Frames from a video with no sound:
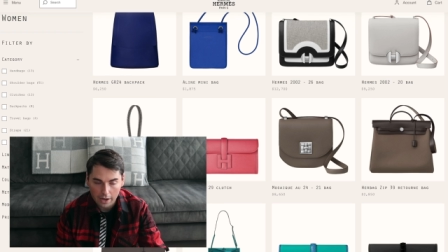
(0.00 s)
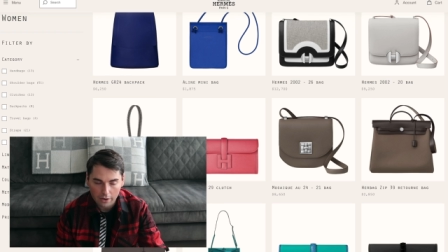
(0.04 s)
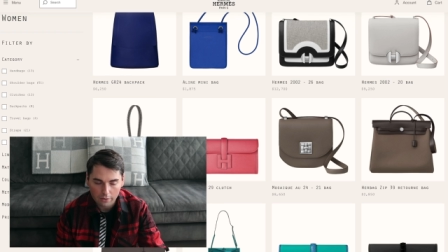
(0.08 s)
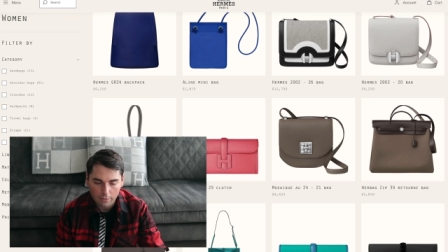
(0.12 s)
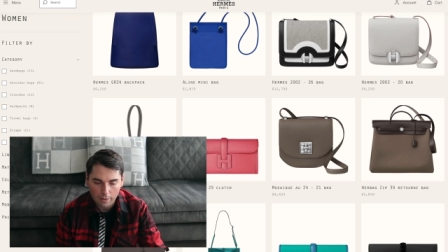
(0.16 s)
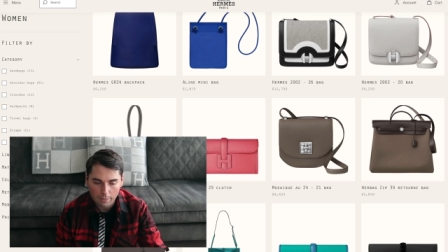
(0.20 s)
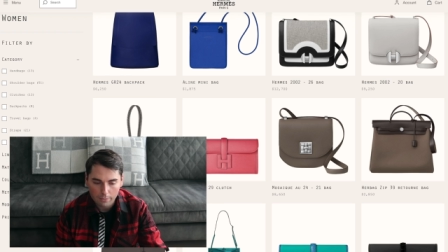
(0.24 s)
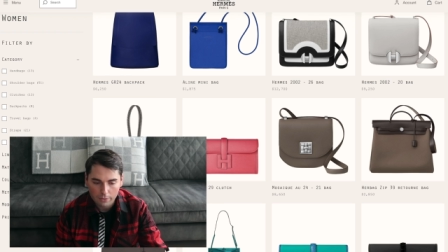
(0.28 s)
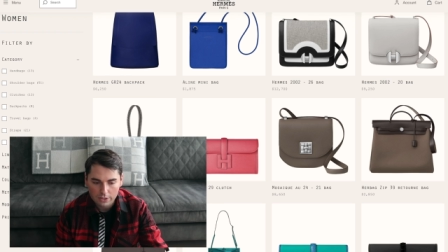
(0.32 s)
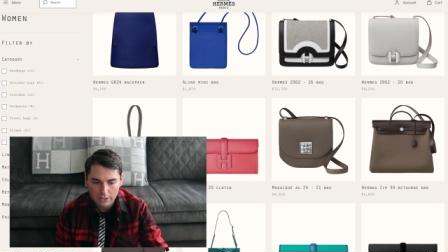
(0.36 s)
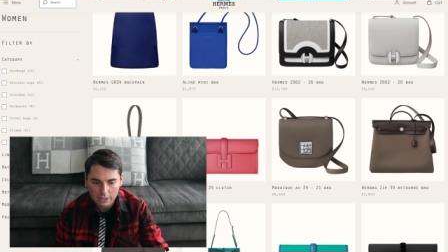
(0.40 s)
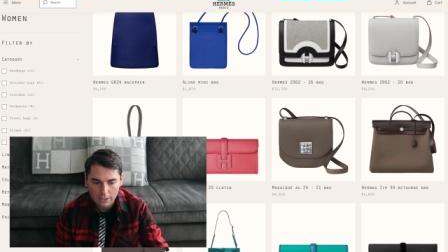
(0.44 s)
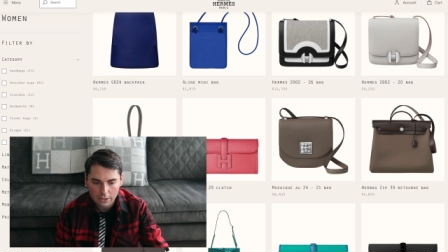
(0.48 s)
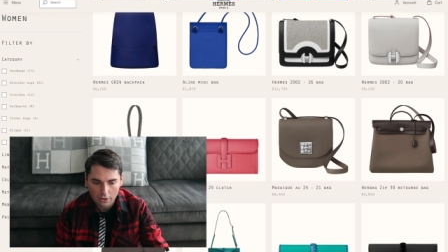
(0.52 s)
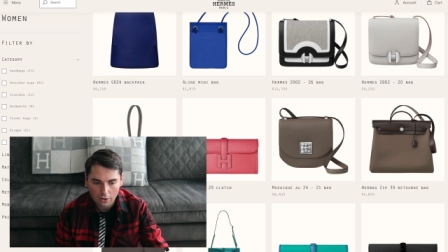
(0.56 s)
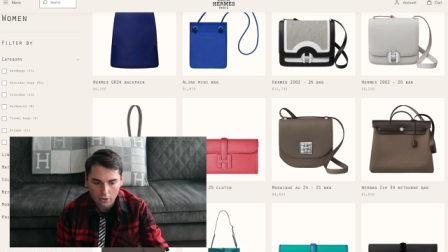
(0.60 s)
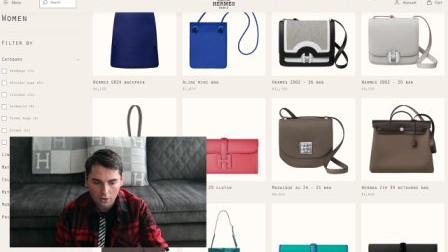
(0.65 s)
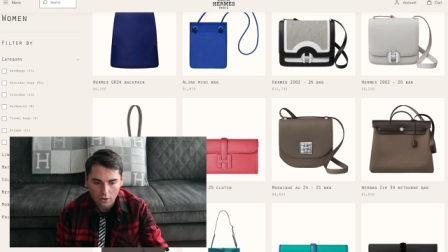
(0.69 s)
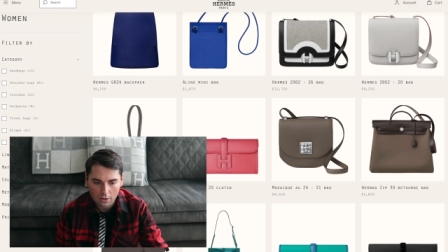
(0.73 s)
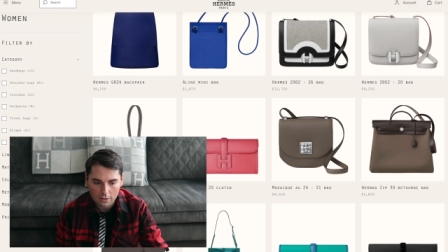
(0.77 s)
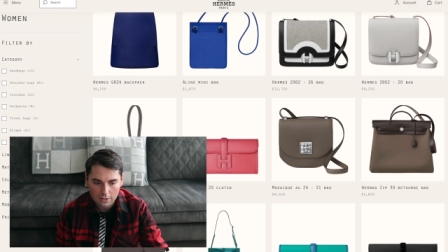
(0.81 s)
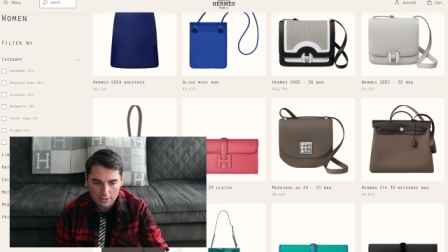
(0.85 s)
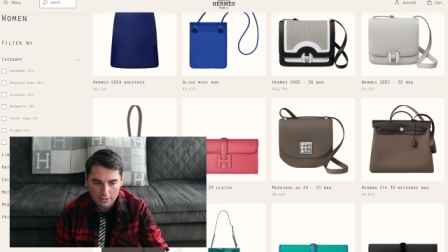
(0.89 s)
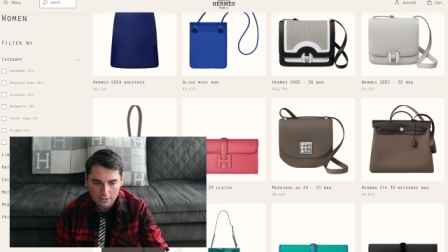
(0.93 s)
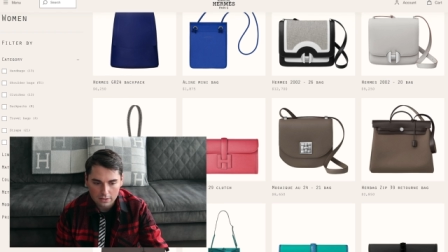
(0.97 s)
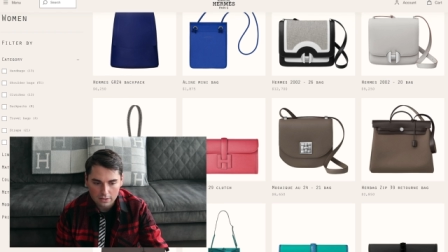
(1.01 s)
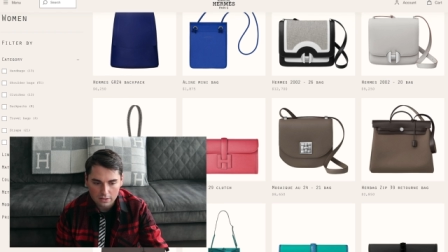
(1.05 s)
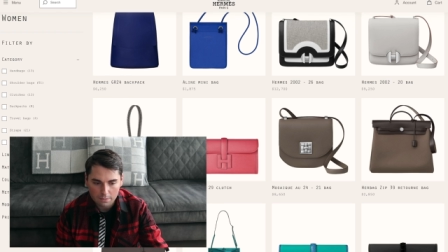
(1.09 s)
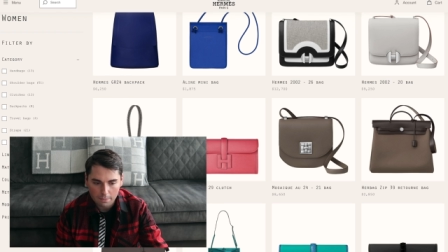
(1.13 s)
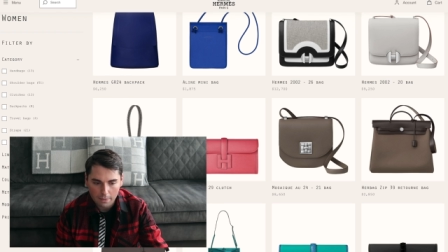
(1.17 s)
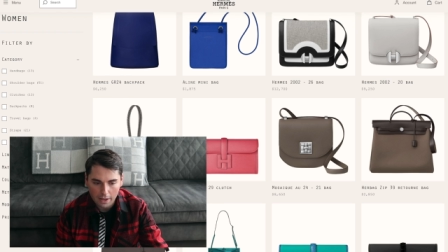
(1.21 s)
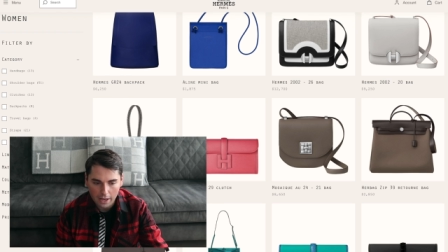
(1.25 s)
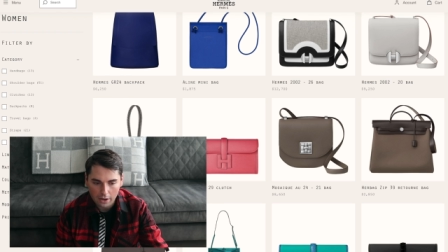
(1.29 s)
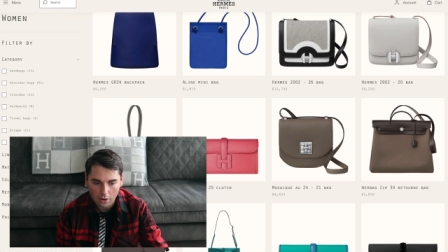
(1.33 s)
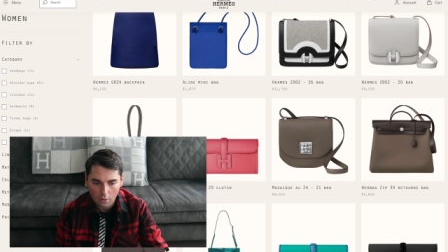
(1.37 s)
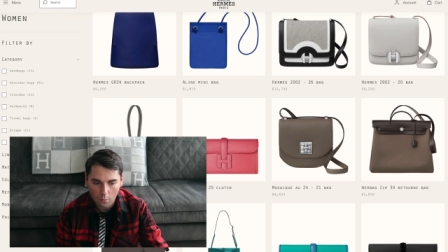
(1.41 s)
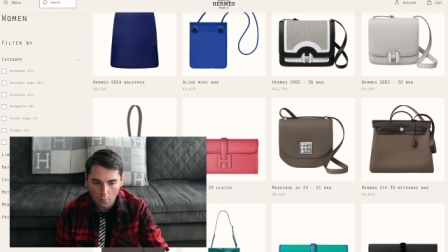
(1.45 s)
I remember seeing a Constance
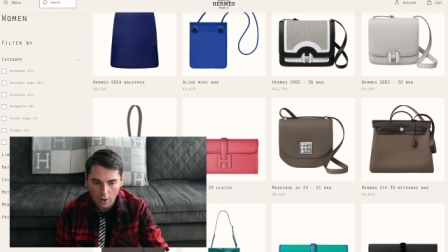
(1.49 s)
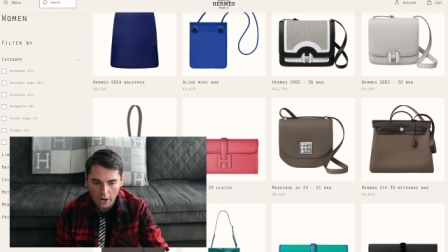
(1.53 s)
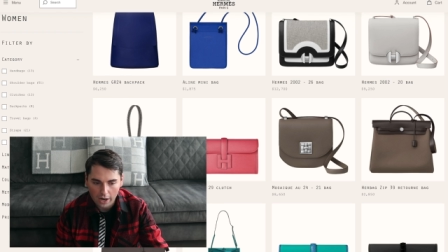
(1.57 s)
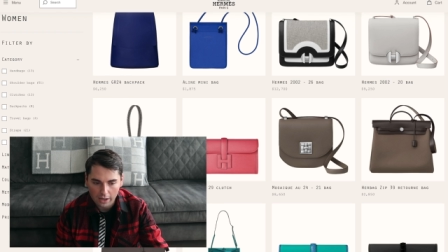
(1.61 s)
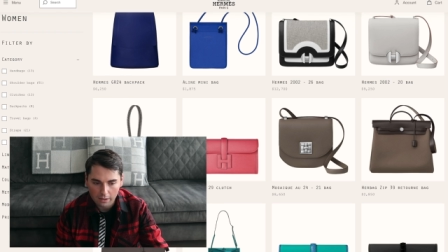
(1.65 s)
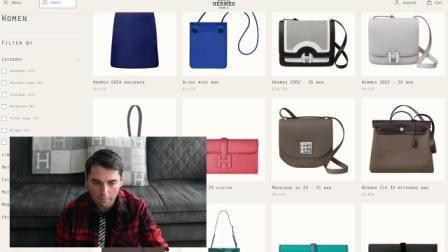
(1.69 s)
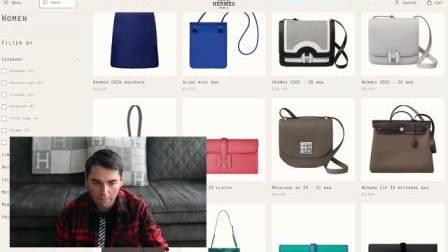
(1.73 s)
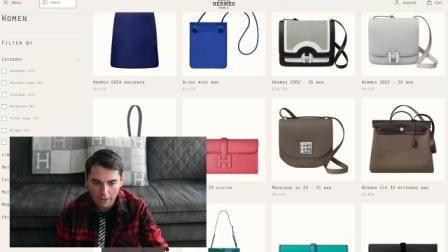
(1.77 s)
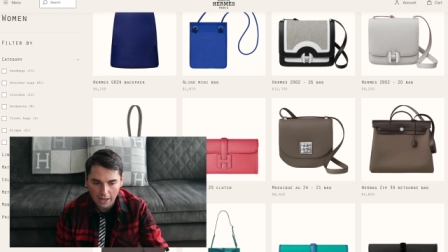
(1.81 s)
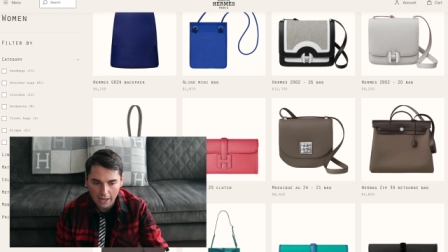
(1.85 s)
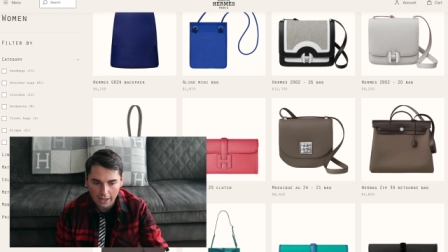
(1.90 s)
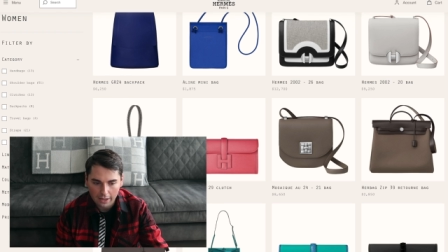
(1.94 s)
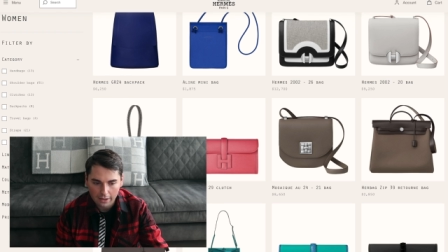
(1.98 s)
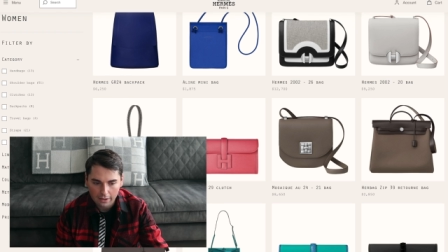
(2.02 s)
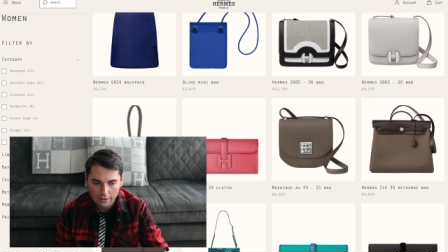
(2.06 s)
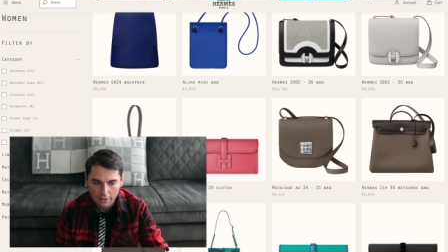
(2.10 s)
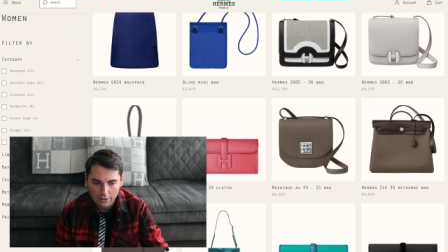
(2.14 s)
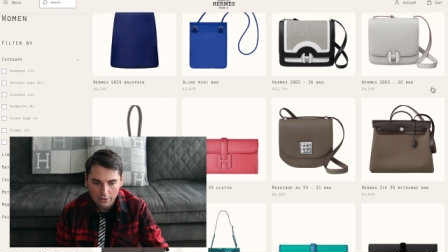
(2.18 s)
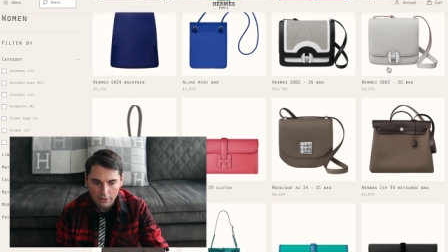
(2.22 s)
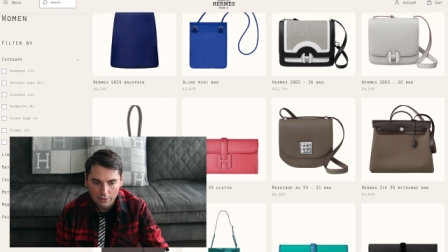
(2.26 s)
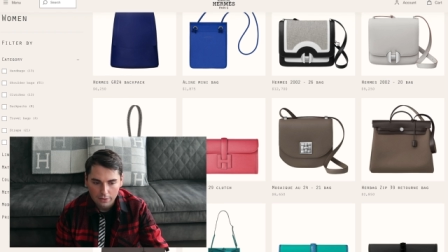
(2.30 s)
bag a while back